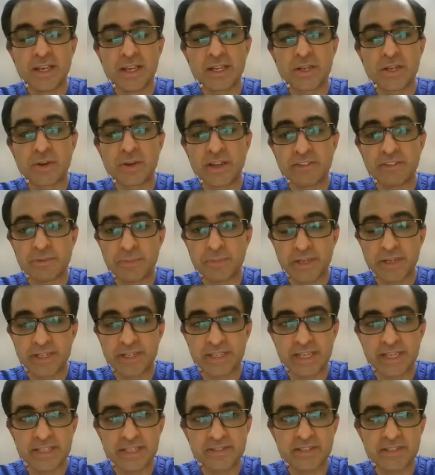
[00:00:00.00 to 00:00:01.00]
Now, ivermectin
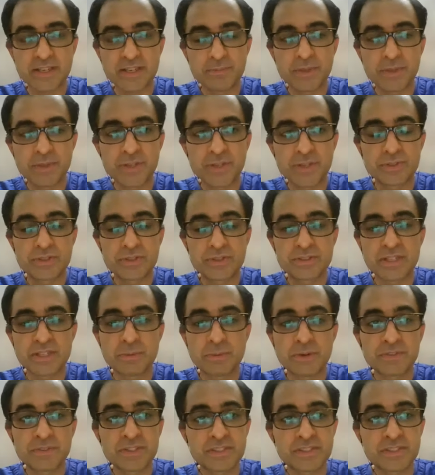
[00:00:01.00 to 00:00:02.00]
has come into some
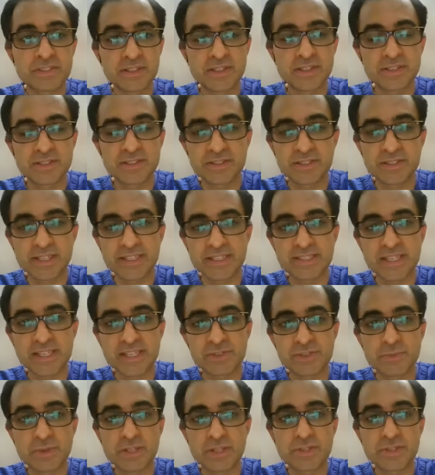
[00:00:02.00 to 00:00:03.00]
of the southern states
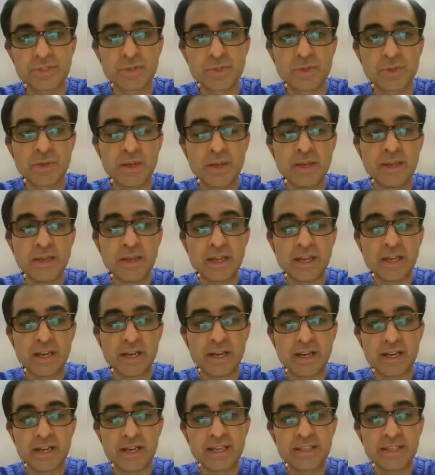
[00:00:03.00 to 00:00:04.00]
as well. So
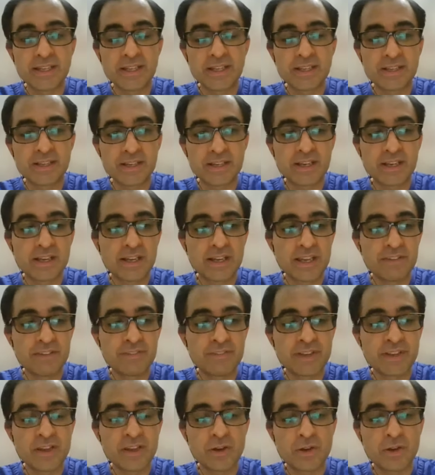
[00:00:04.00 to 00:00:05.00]
I think
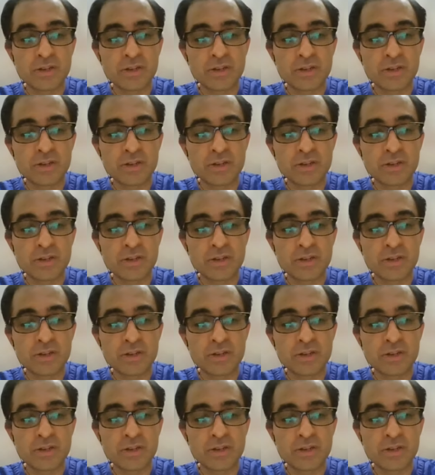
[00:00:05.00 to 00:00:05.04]
every